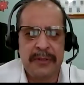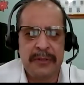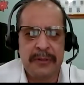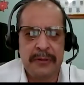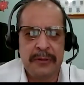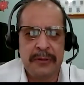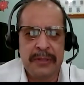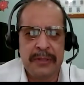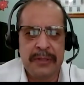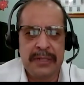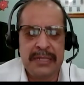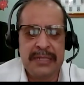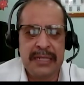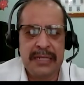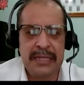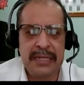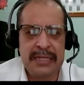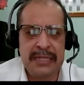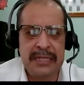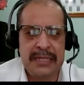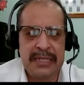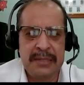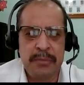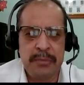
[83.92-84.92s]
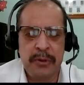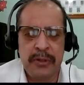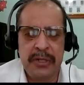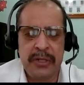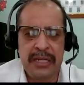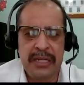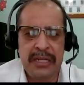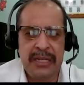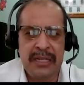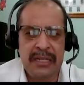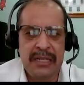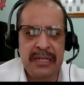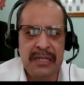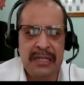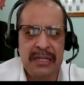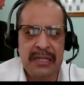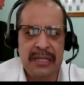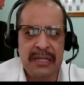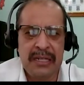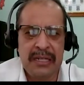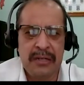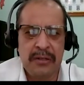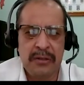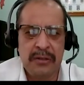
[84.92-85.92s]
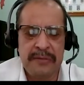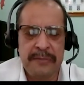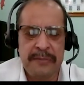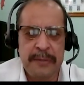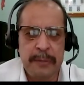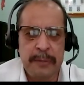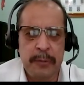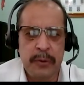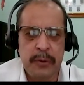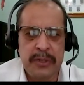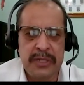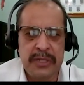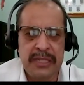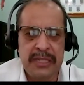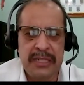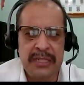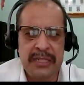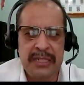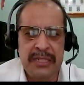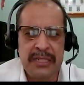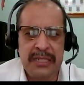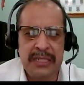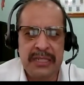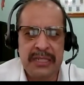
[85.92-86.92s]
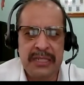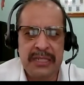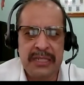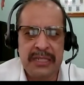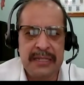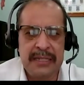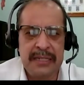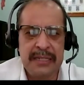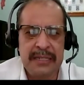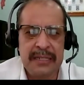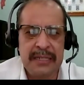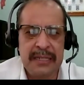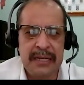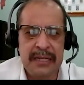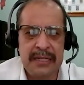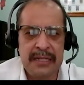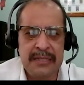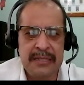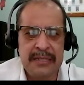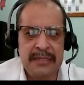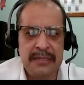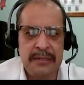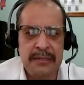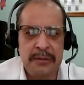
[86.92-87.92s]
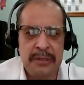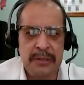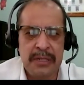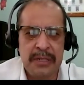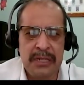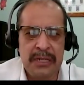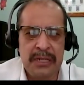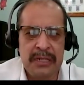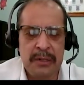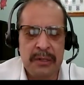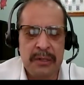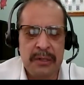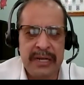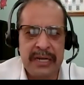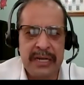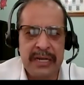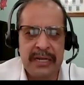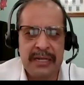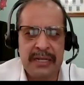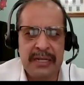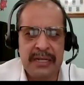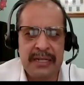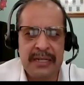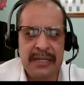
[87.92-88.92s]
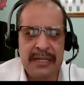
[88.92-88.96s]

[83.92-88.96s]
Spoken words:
know, this thing is exploding out of proportion in the society, as you all are aware.